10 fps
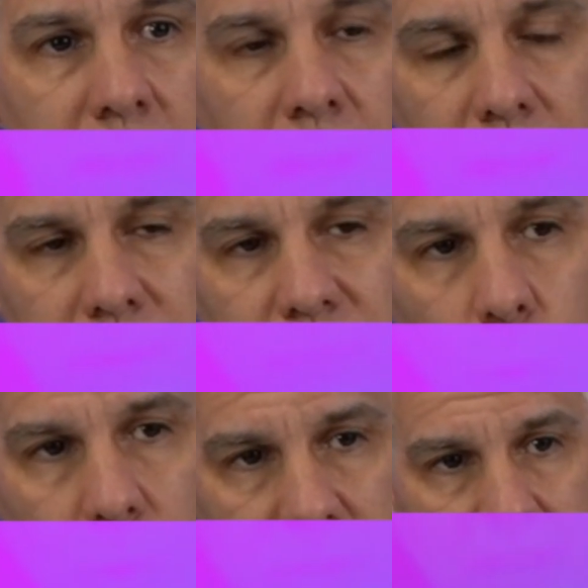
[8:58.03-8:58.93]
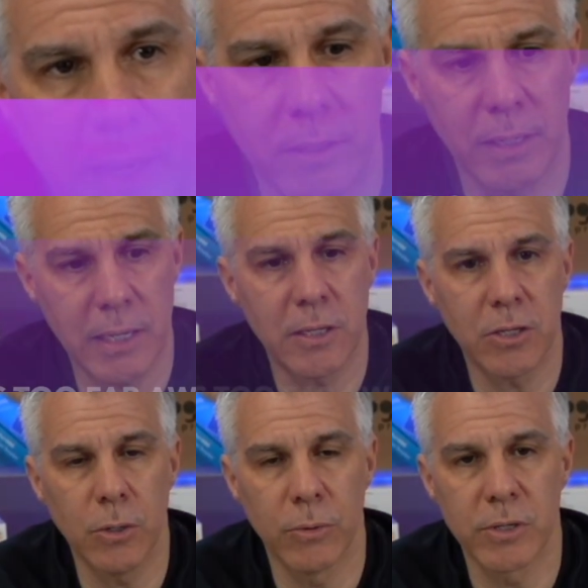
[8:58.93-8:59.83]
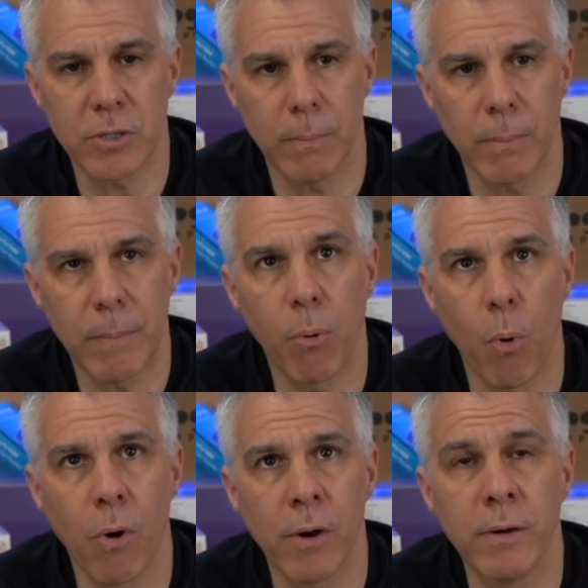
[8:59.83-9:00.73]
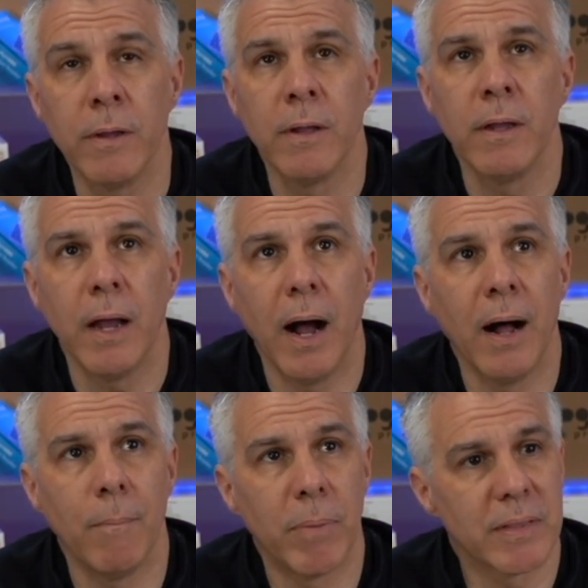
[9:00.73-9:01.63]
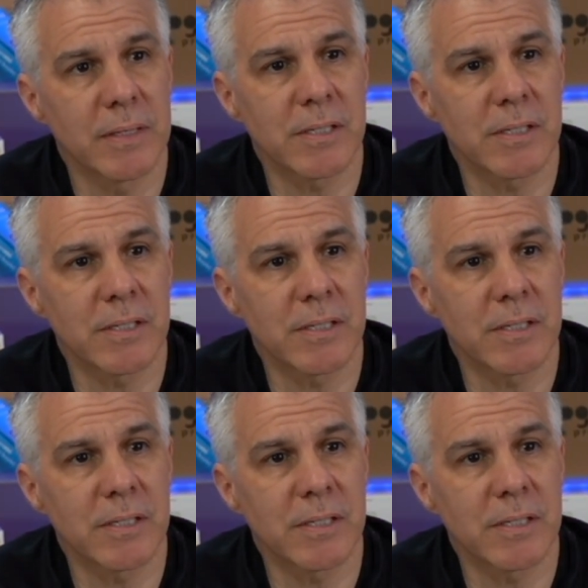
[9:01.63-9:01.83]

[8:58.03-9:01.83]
And of course, I could EQ this on my board, but this is the